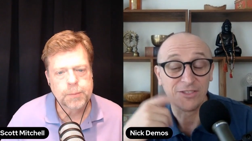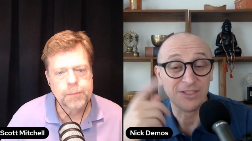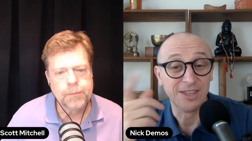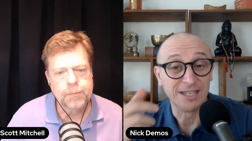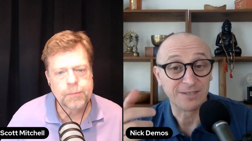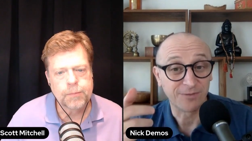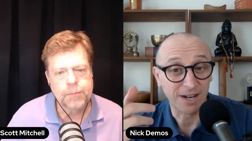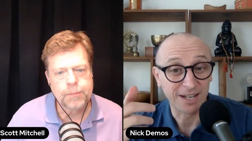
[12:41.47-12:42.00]

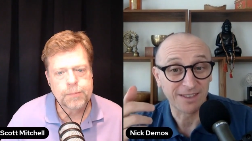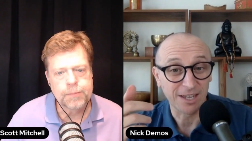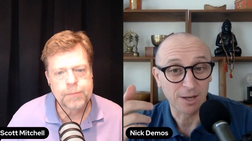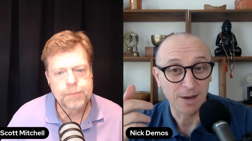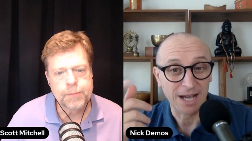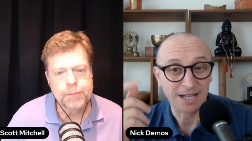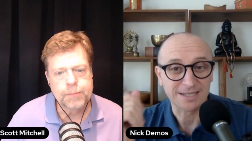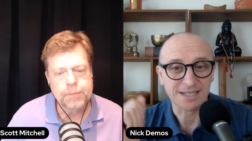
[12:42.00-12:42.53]
Speaker 1: It's funny that
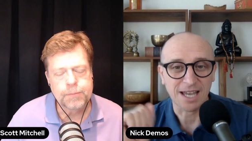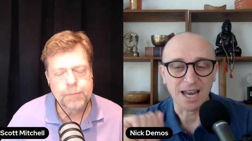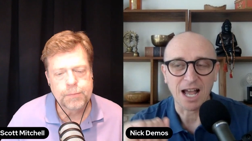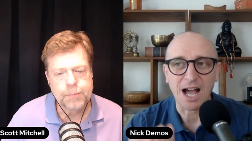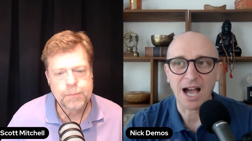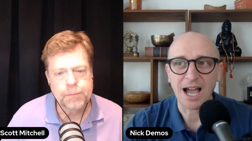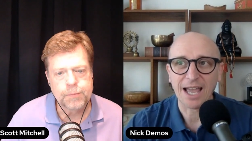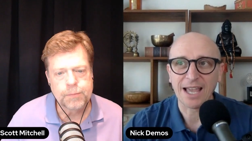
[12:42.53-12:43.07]
you asked that.
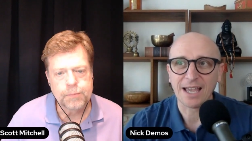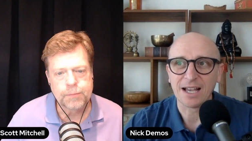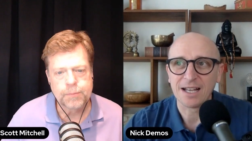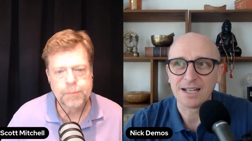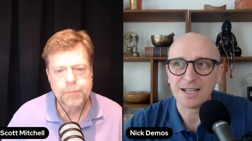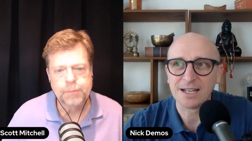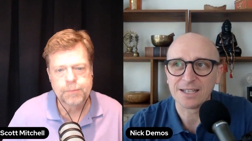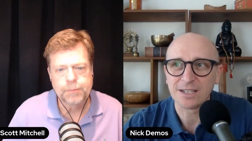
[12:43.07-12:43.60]

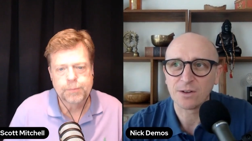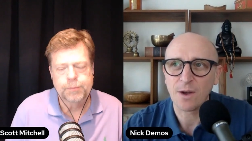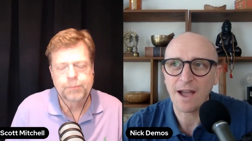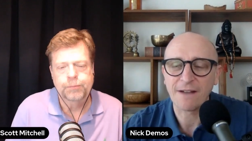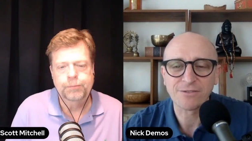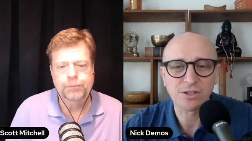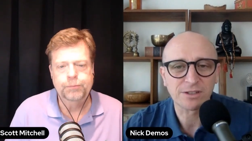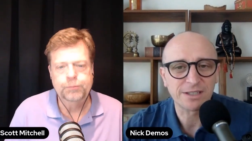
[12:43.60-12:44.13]
You know,
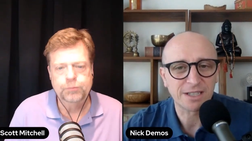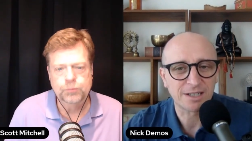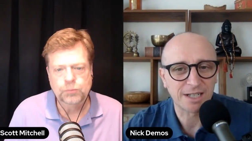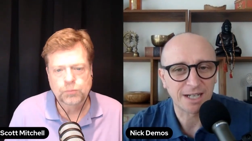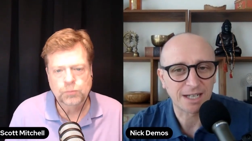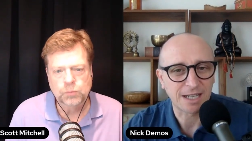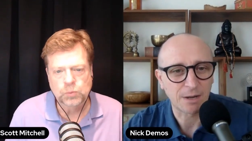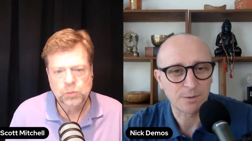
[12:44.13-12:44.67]
after
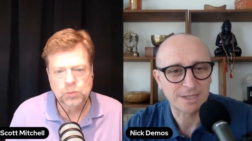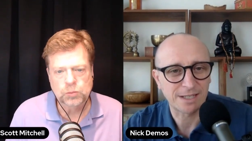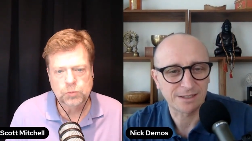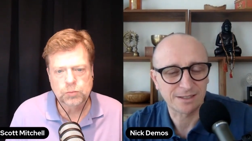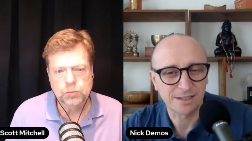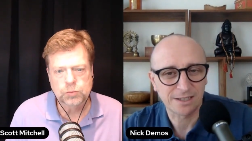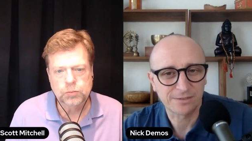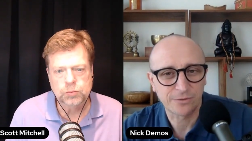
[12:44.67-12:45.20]
Lyric, I was at
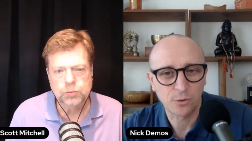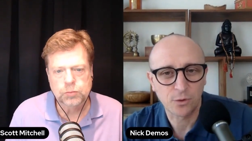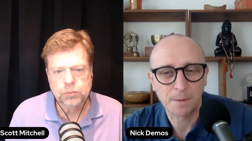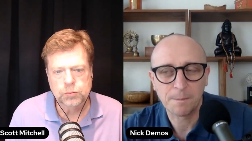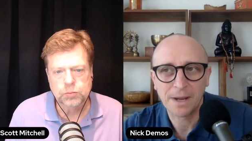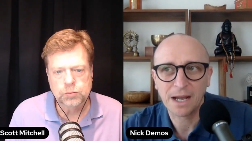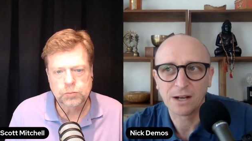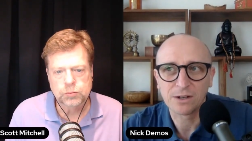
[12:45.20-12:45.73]
Lyric for
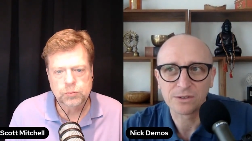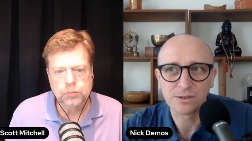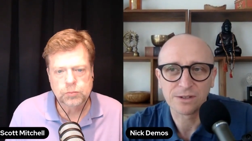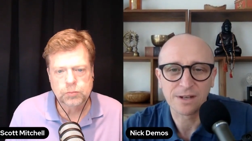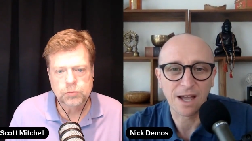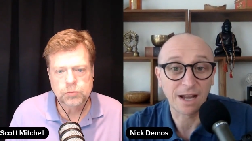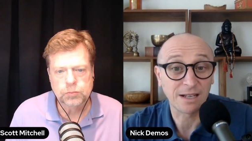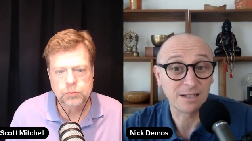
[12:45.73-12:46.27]
about
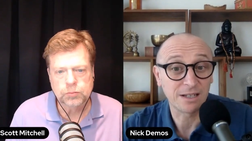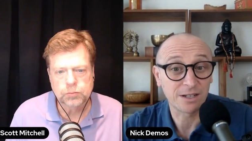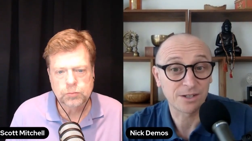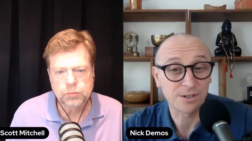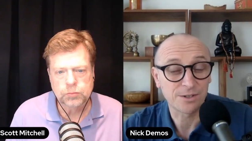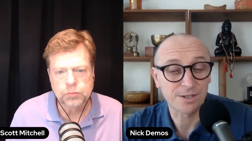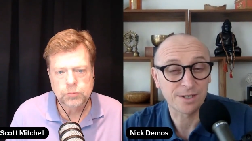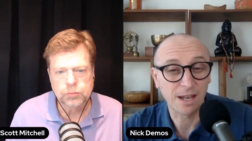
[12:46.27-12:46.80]
9
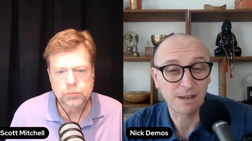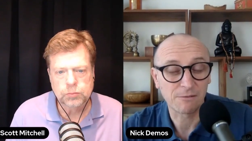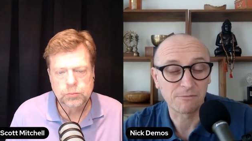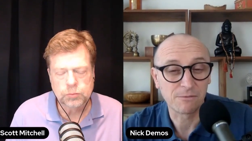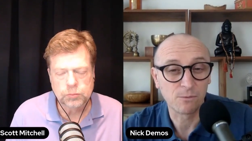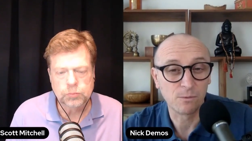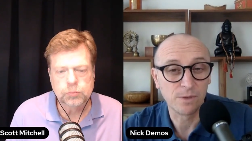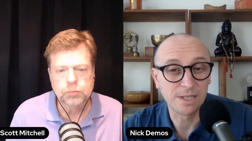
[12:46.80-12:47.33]
years, and I
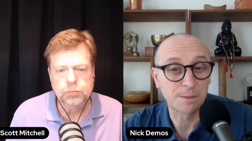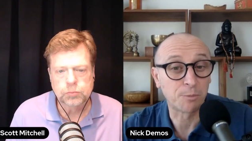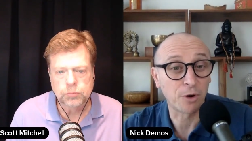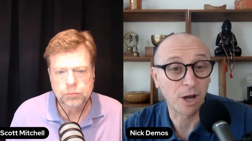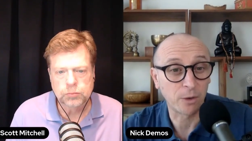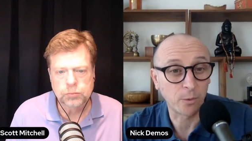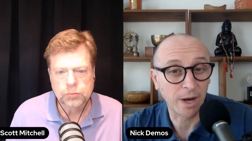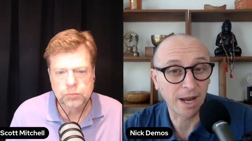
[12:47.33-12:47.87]
went to
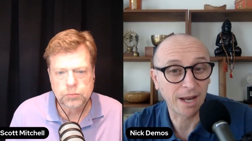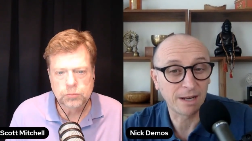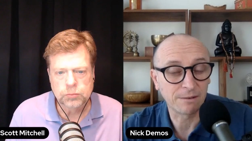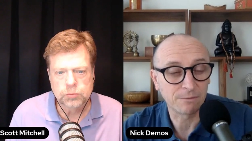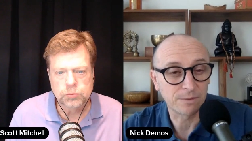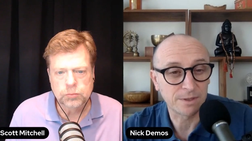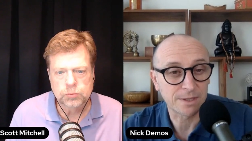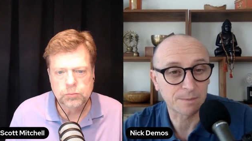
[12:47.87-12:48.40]
Broadway
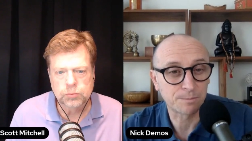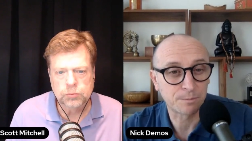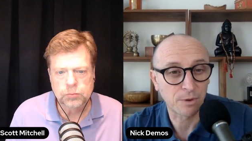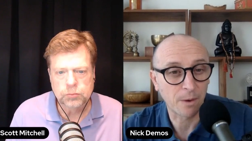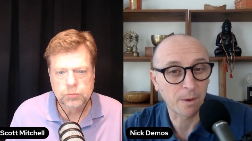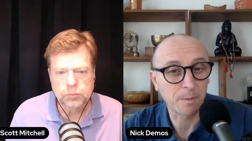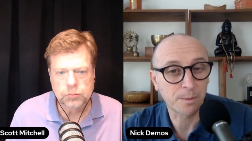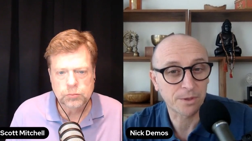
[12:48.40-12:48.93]
and was a
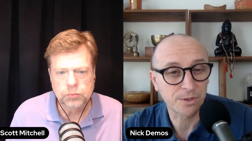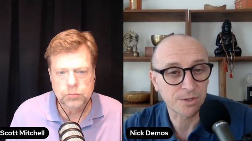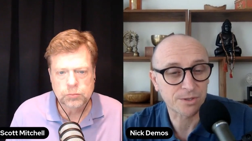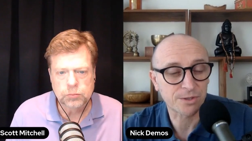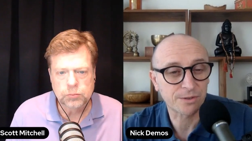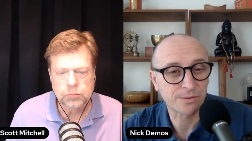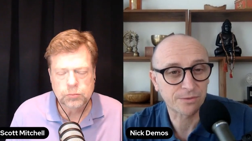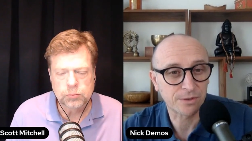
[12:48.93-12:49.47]
Broadway
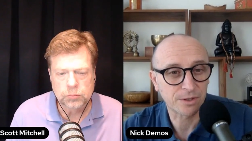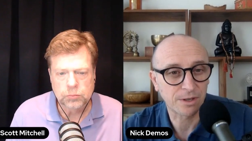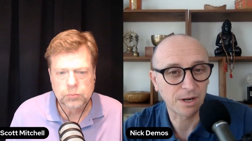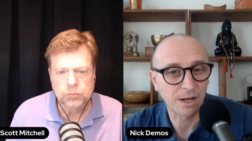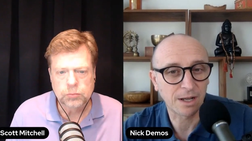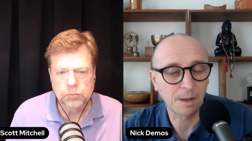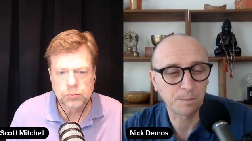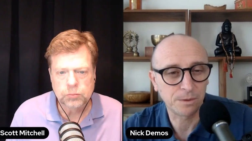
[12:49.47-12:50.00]
producer for
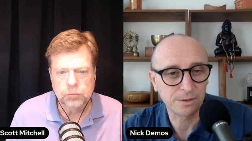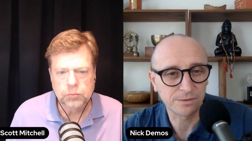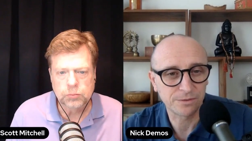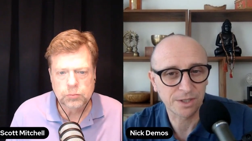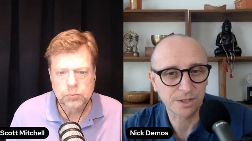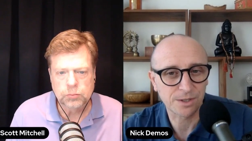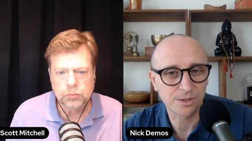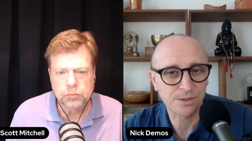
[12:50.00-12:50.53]
a couple of
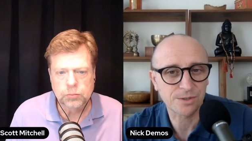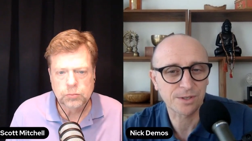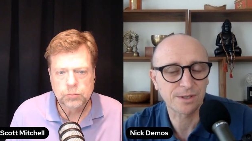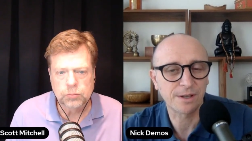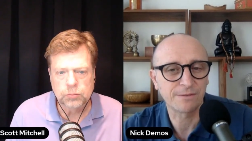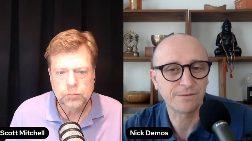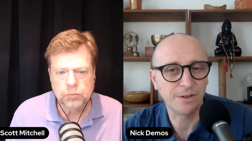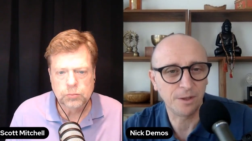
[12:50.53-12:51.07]
years,
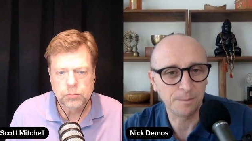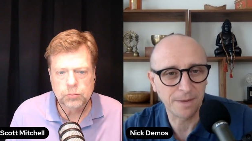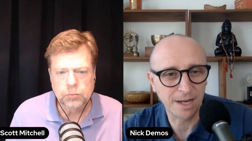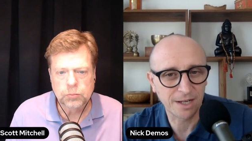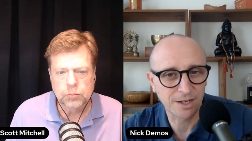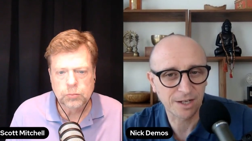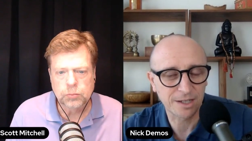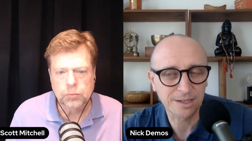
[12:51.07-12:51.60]

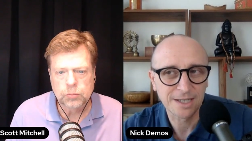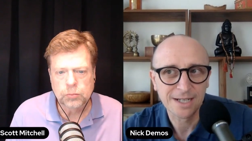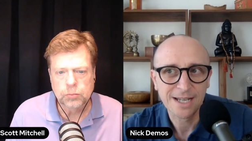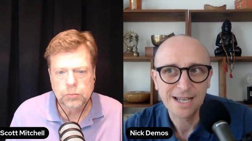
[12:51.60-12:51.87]
filmmaker.